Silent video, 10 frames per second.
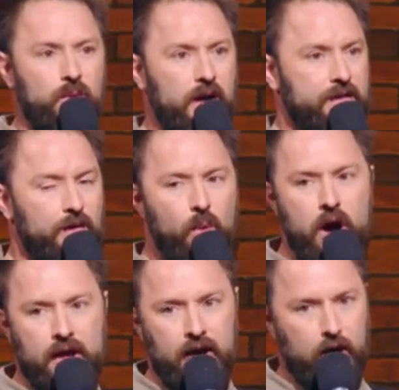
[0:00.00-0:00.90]
we're out there
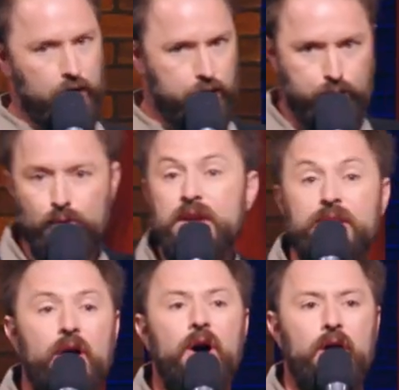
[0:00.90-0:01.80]
walking our three
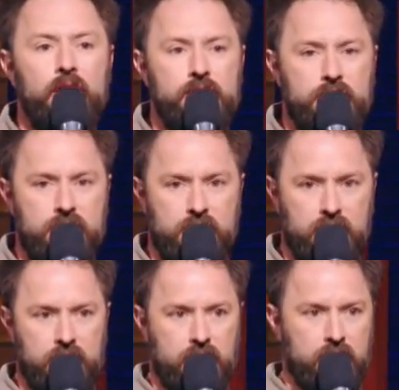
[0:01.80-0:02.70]
dogs
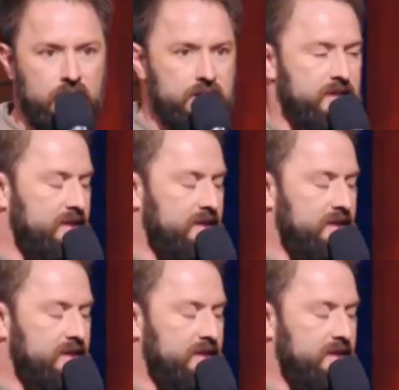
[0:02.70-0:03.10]
and